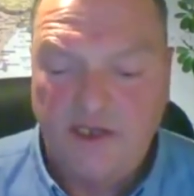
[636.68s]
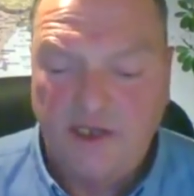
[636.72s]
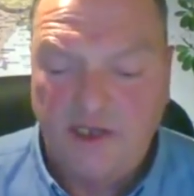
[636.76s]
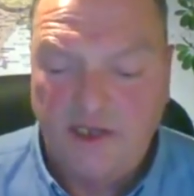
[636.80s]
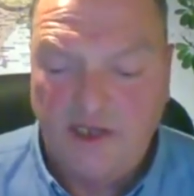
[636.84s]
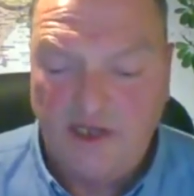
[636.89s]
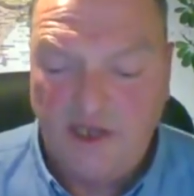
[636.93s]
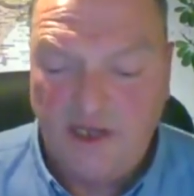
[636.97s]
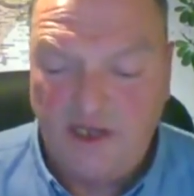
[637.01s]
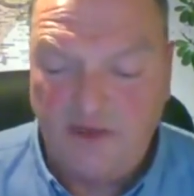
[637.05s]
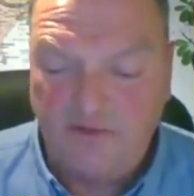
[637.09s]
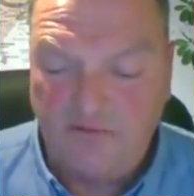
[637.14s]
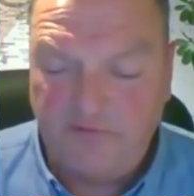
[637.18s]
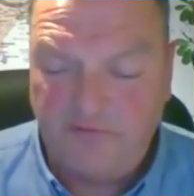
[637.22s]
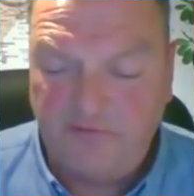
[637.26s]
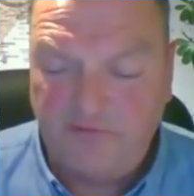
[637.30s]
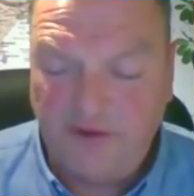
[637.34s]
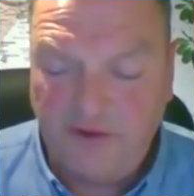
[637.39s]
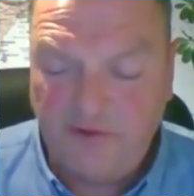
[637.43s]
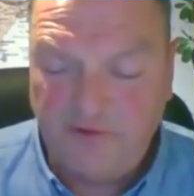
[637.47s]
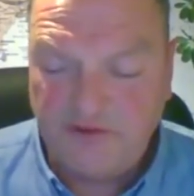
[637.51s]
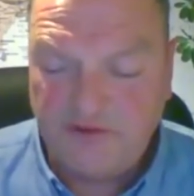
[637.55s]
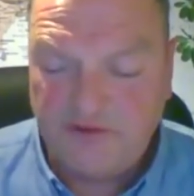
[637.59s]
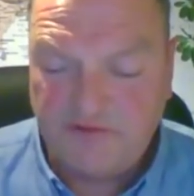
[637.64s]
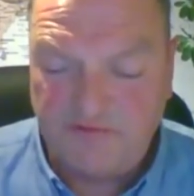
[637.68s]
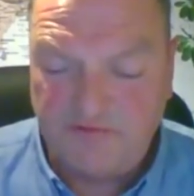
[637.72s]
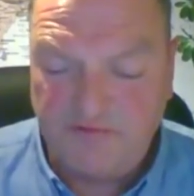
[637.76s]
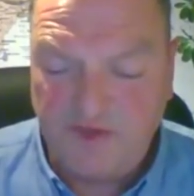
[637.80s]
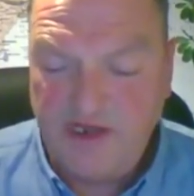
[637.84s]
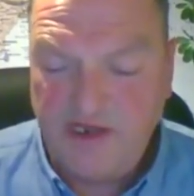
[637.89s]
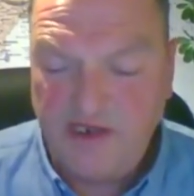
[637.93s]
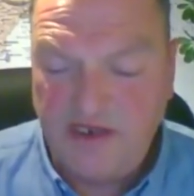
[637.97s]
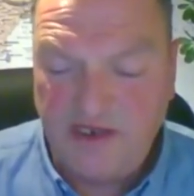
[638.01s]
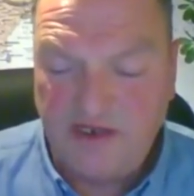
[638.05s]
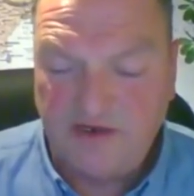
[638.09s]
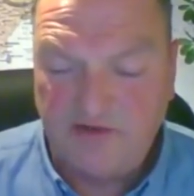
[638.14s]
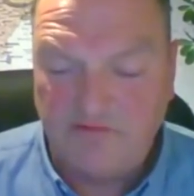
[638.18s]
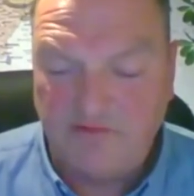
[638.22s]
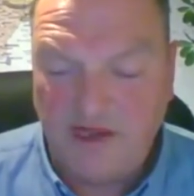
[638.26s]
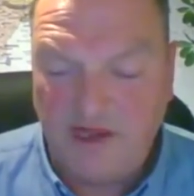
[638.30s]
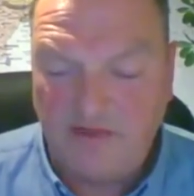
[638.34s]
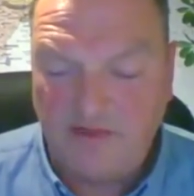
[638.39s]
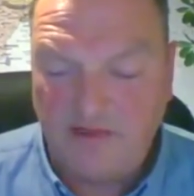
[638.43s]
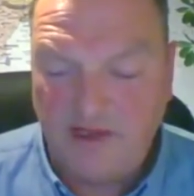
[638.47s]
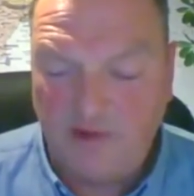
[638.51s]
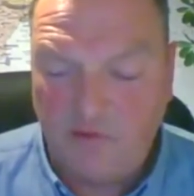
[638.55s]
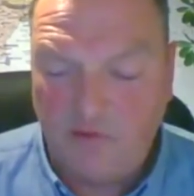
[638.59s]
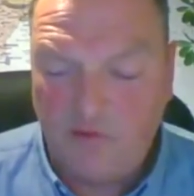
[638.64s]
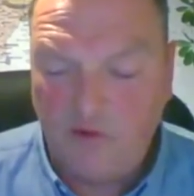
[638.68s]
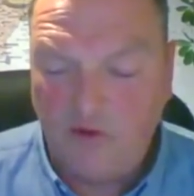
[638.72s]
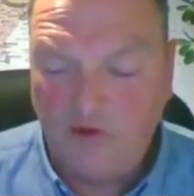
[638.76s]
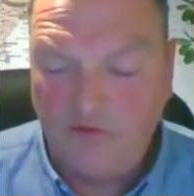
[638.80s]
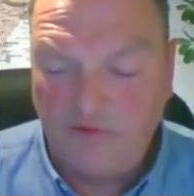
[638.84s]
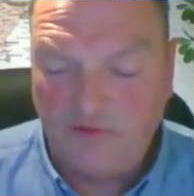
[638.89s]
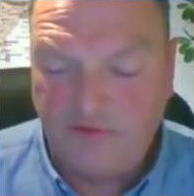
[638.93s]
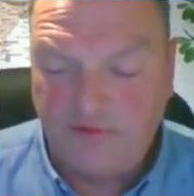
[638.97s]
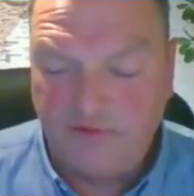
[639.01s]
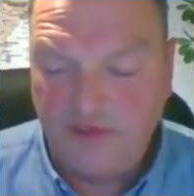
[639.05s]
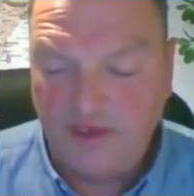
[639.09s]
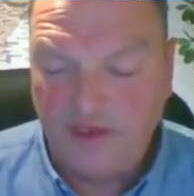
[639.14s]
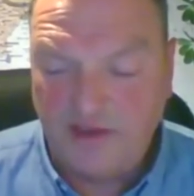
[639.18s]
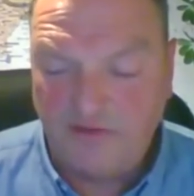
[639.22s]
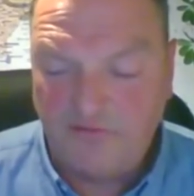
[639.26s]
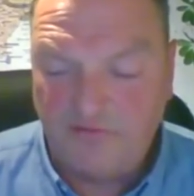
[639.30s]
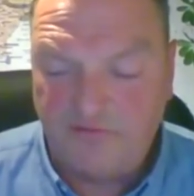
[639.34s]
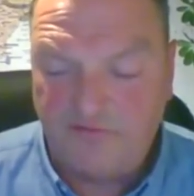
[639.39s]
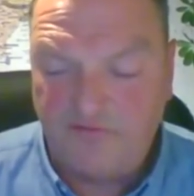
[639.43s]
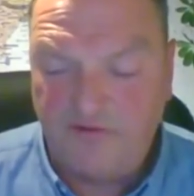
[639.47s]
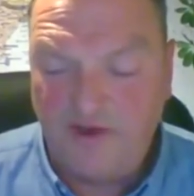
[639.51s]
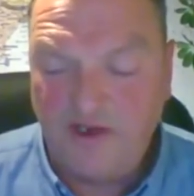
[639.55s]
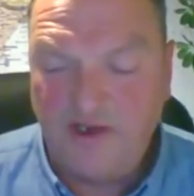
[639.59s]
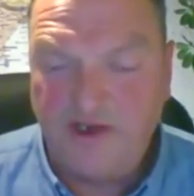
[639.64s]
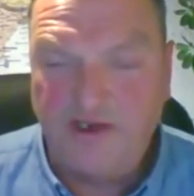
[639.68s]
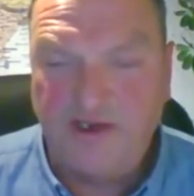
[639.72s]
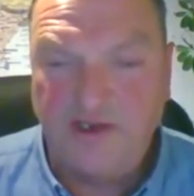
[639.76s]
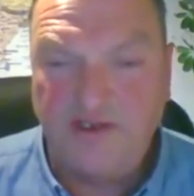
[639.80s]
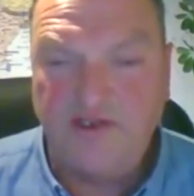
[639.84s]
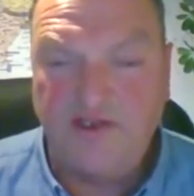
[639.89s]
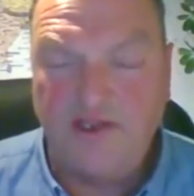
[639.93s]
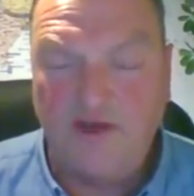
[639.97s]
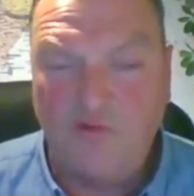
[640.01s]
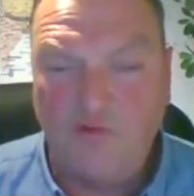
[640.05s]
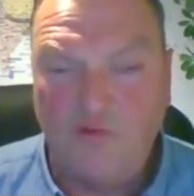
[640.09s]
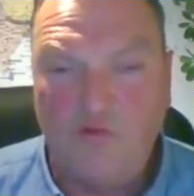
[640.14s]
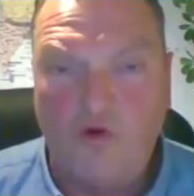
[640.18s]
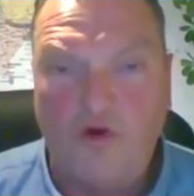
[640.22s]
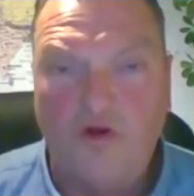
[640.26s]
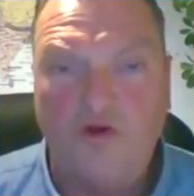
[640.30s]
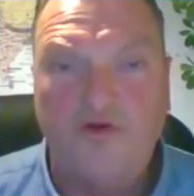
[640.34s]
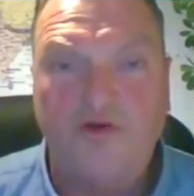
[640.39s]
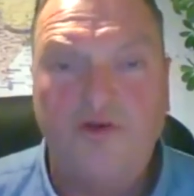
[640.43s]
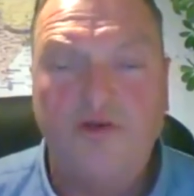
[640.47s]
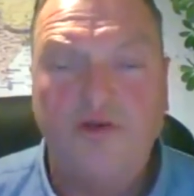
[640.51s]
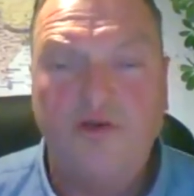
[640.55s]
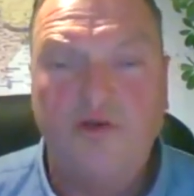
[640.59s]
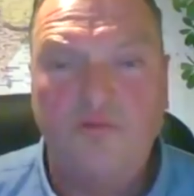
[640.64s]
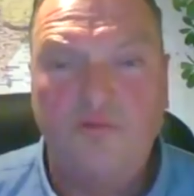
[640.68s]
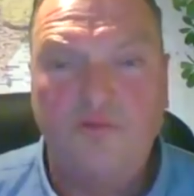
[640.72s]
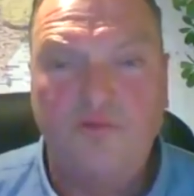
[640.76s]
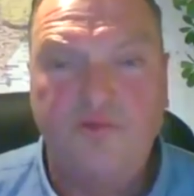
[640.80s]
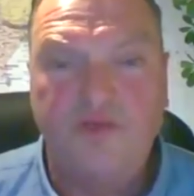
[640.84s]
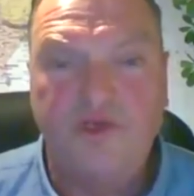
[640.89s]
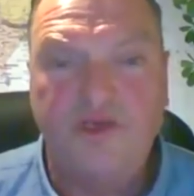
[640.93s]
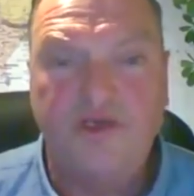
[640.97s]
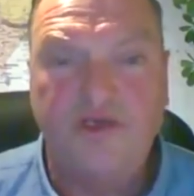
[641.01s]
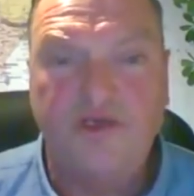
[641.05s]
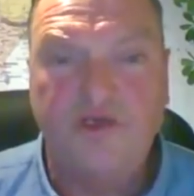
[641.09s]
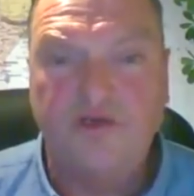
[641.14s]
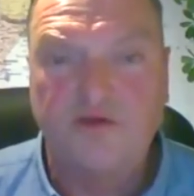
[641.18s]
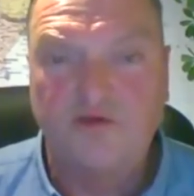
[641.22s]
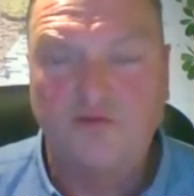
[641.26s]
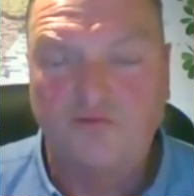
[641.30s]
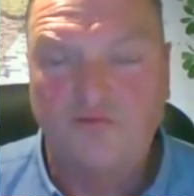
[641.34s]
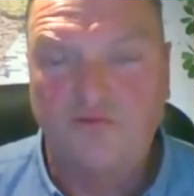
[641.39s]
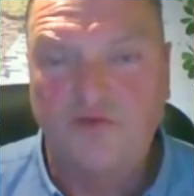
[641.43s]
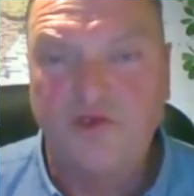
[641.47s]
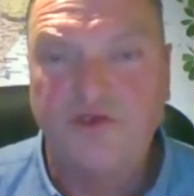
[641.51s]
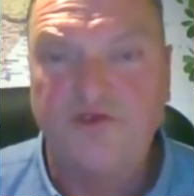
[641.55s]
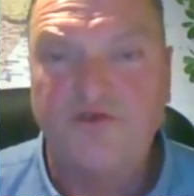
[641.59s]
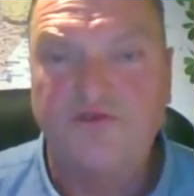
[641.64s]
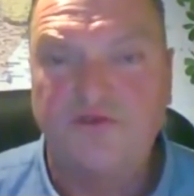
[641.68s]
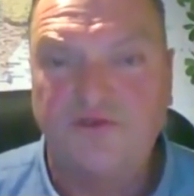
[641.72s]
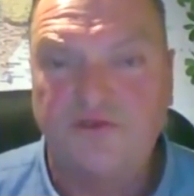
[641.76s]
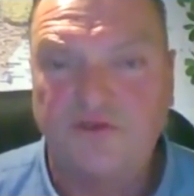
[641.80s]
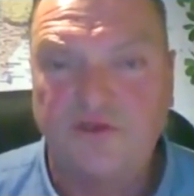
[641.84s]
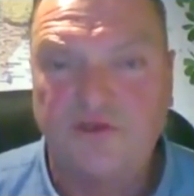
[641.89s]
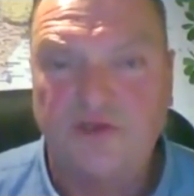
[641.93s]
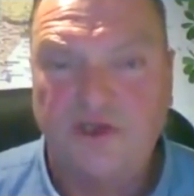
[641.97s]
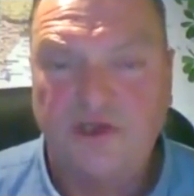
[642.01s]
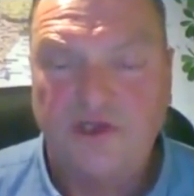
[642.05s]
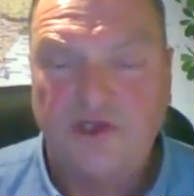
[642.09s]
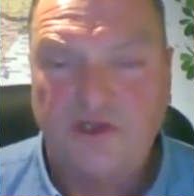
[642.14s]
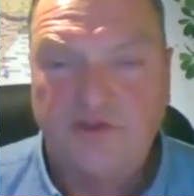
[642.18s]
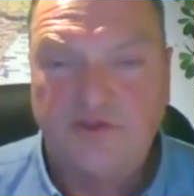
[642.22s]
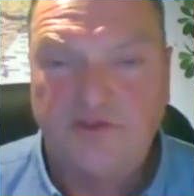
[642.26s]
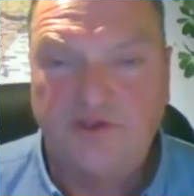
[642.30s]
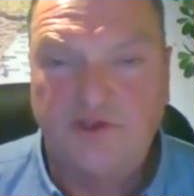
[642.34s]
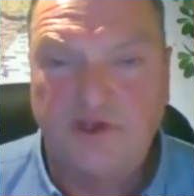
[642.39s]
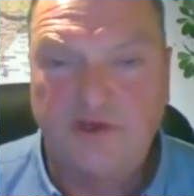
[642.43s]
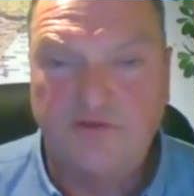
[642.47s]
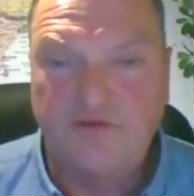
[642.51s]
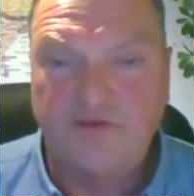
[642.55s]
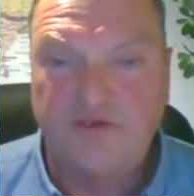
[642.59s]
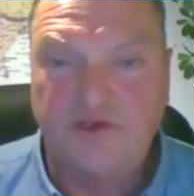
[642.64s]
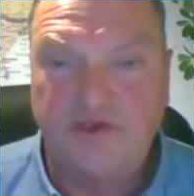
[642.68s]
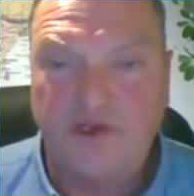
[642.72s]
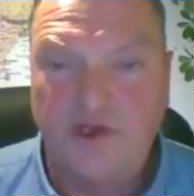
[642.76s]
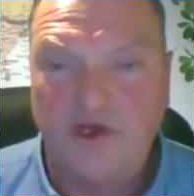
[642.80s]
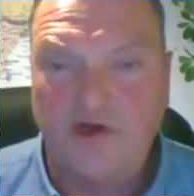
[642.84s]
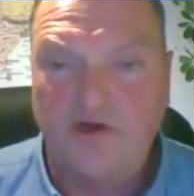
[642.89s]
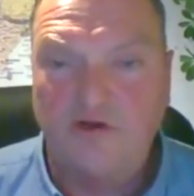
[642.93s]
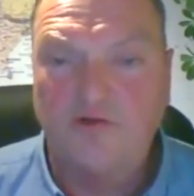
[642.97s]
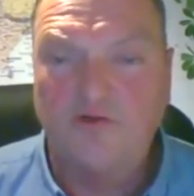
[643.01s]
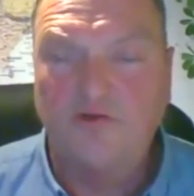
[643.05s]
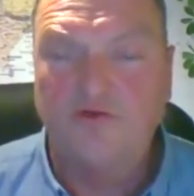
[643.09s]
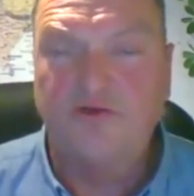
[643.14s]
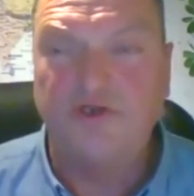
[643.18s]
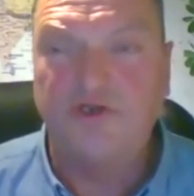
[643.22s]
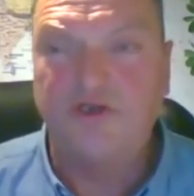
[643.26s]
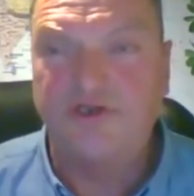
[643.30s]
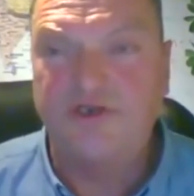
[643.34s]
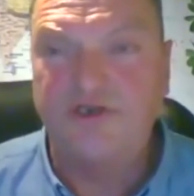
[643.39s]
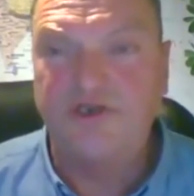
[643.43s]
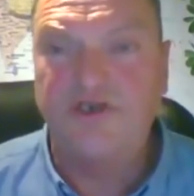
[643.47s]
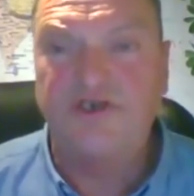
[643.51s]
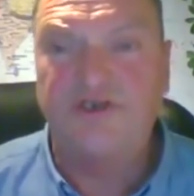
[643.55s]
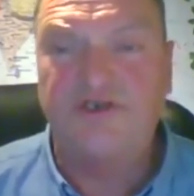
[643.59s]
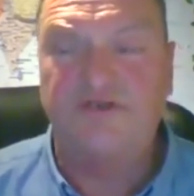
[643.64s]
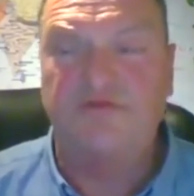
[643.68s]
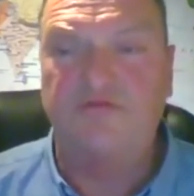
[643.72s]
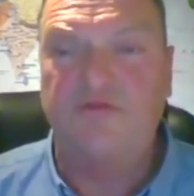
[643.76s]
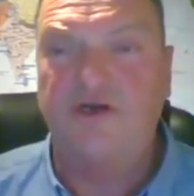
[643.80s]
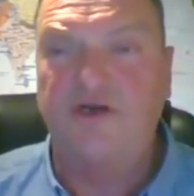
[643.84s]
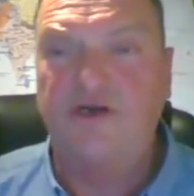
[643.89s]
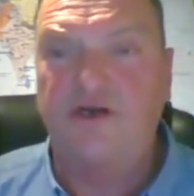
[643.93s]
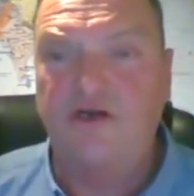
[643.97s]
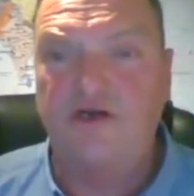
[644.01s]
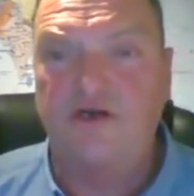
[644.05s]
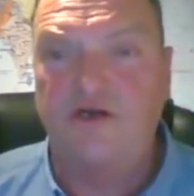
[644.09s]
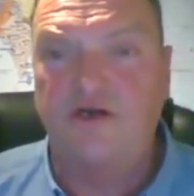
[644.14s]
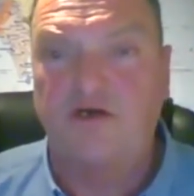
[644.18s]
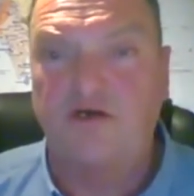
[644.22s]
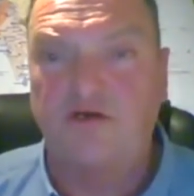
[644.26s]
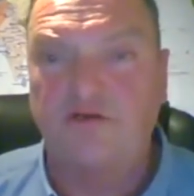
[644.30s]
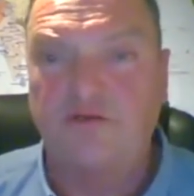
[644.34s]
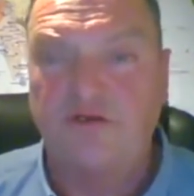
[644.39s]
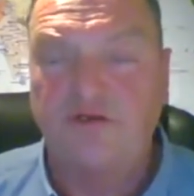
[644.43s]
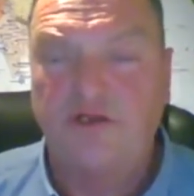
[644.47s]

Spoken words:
And it focused mainly around that one thing, finding that one big reason that I was going to hold dear to my heart,